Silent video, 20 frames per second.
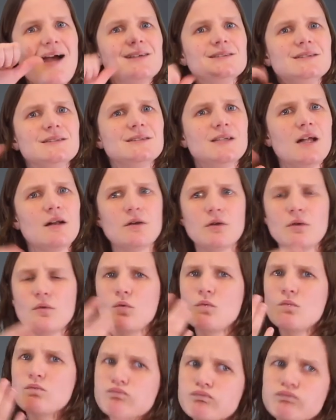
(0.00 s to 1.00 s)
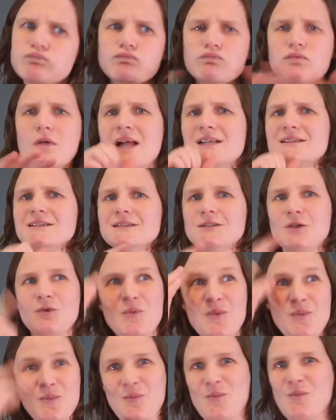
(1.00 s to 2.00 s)
and told me that it was
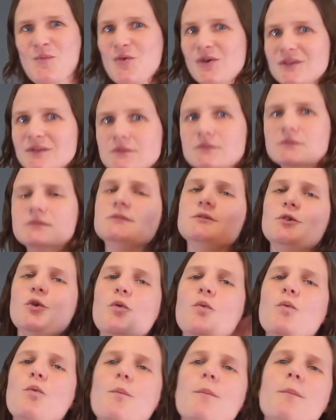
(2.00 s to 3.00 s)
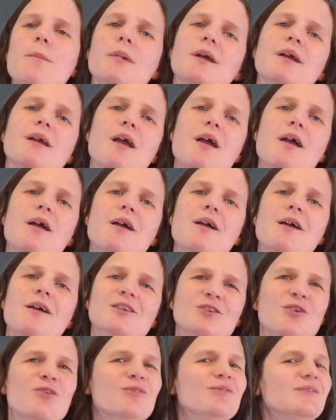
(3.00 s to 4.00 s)
very important that he knew
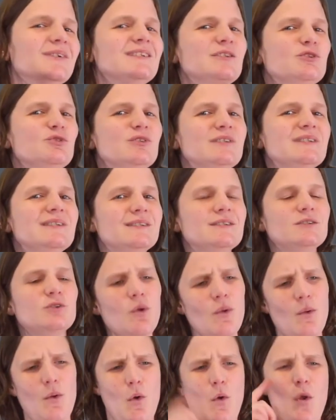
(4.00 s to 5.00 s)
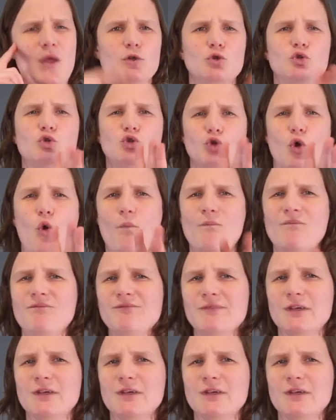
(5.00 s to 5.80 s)
ASL because he wanted to go and